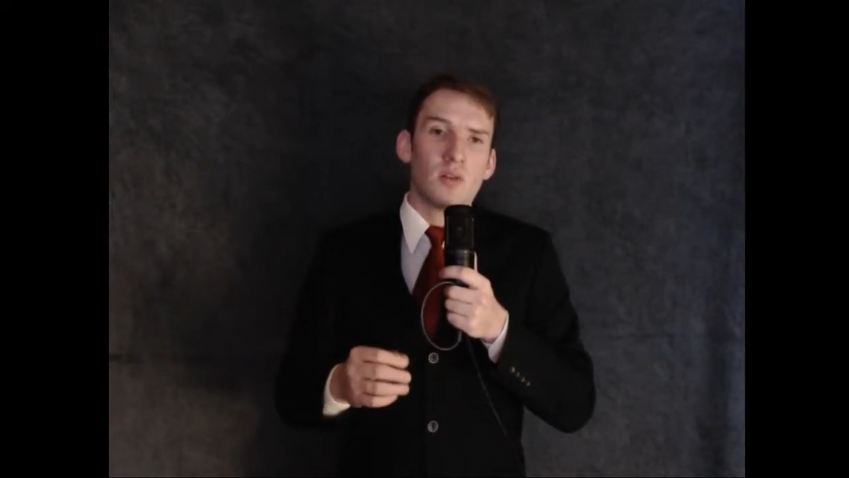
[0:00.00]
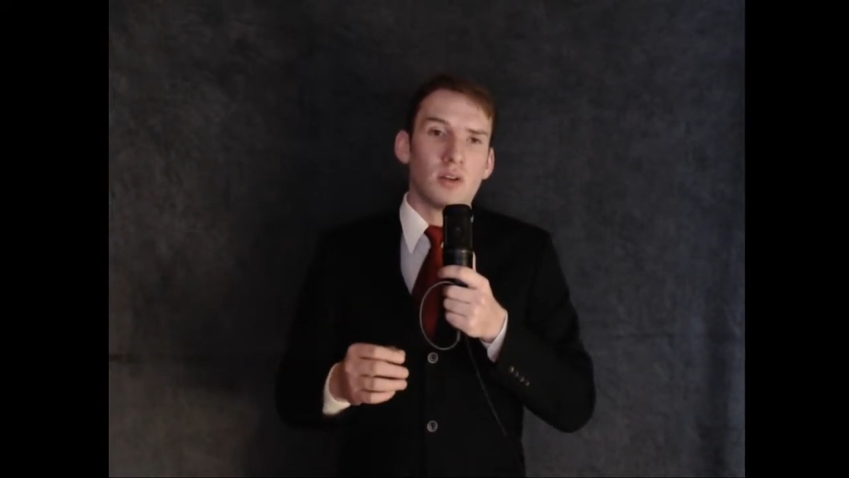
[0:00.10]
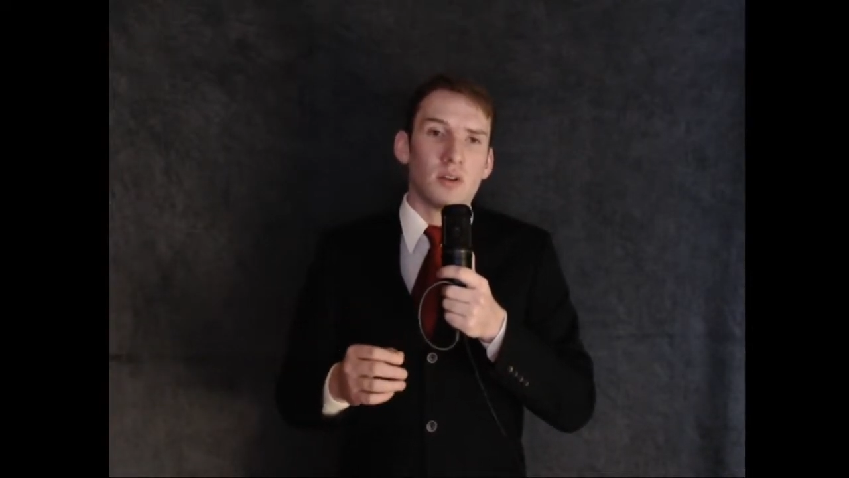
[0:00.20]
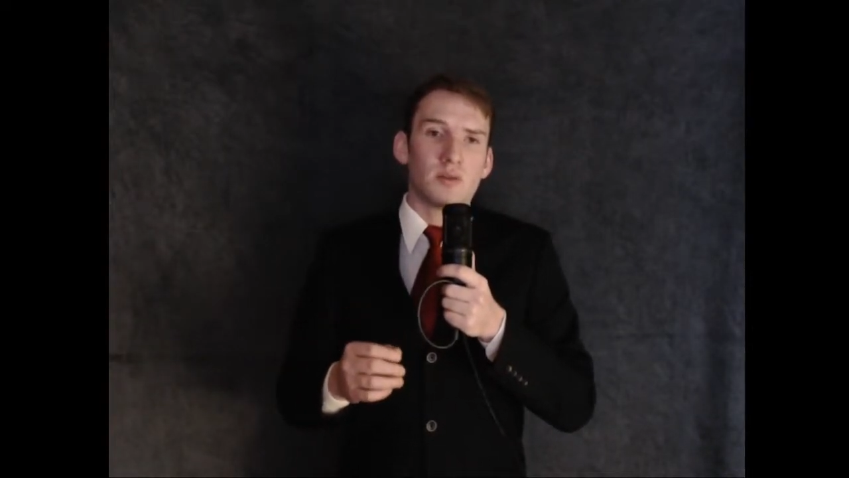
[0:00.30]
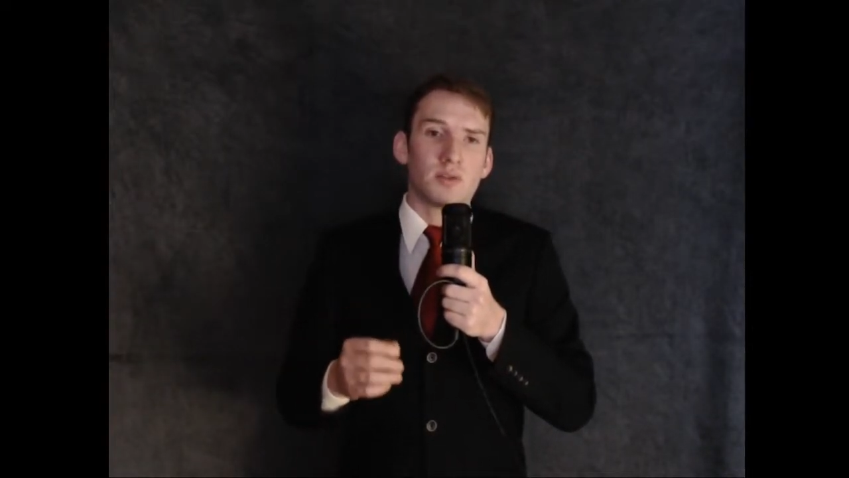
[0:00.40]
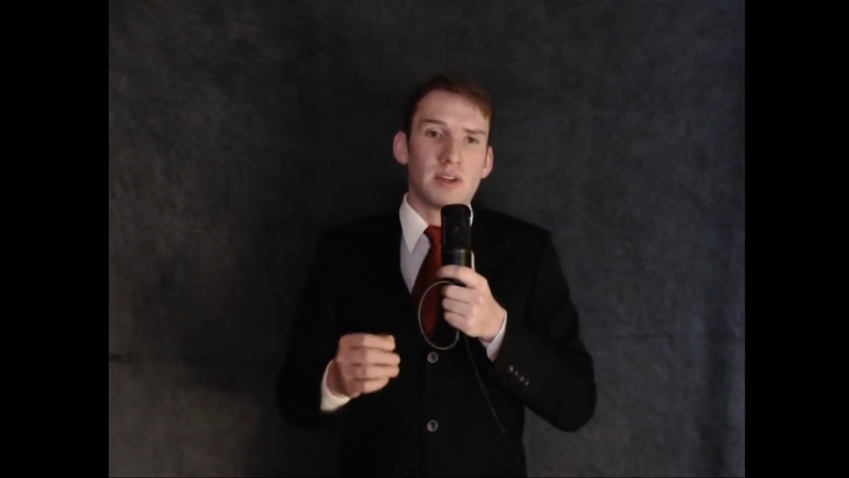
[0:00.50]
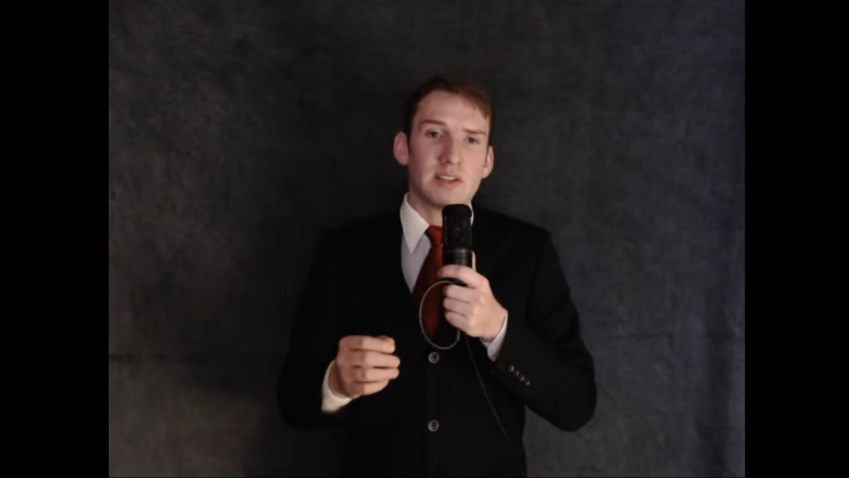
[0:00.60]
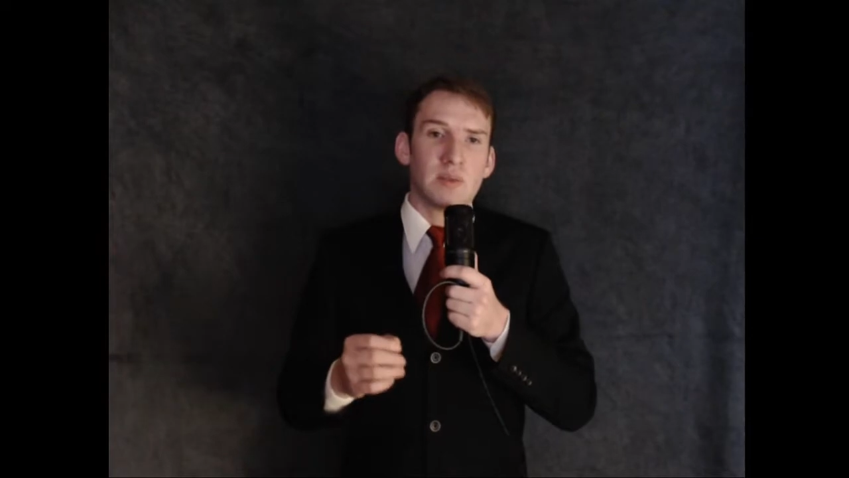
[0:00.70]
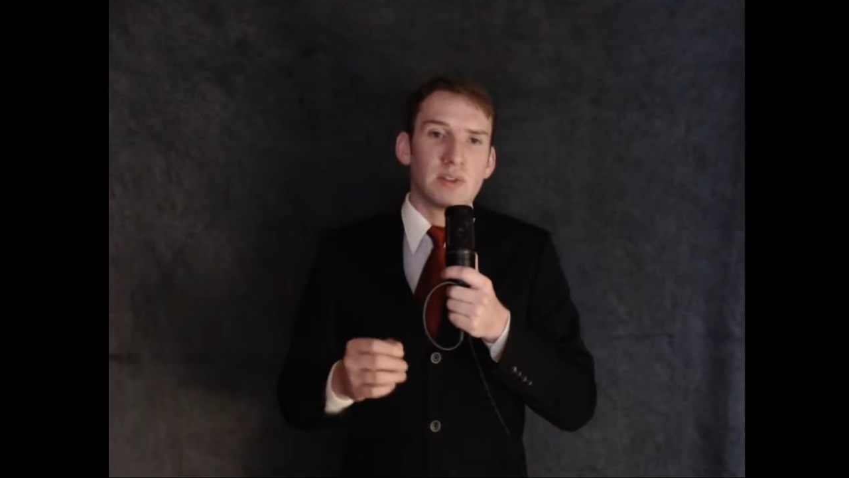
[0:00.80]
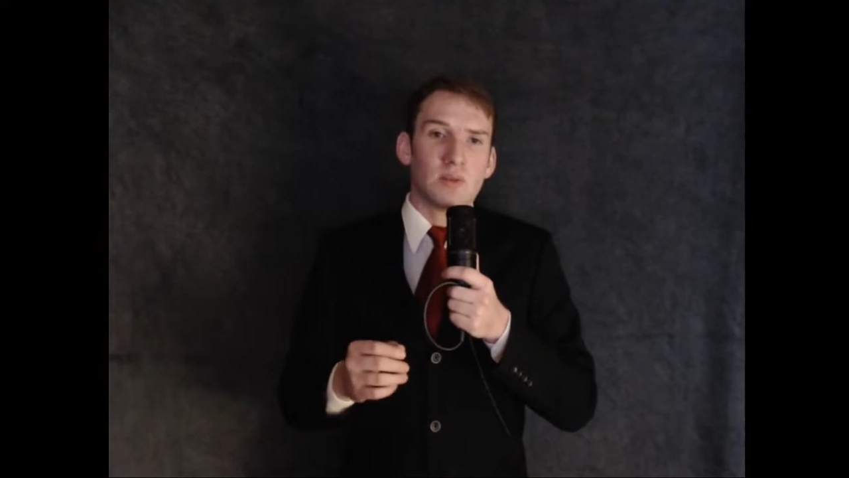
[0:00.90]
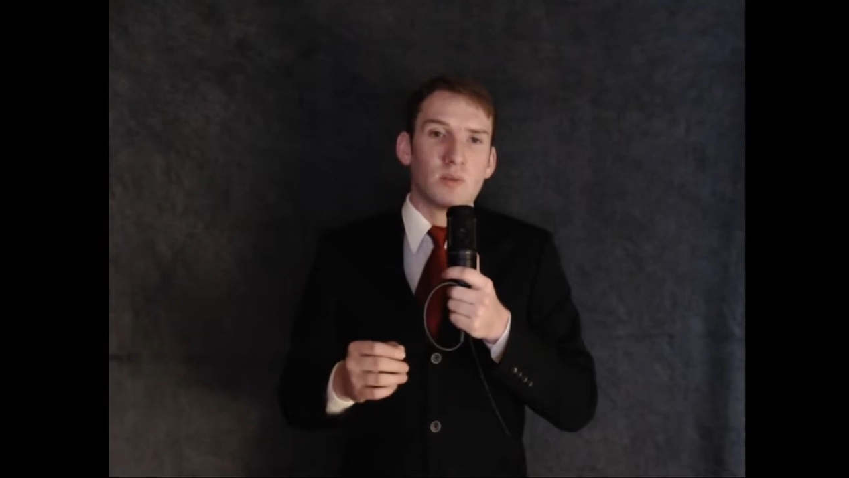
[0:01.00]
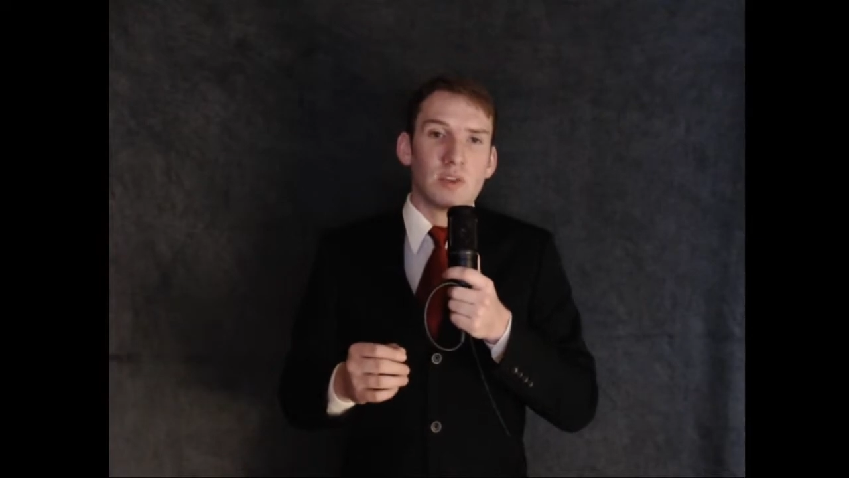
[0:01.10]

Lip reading: of transmission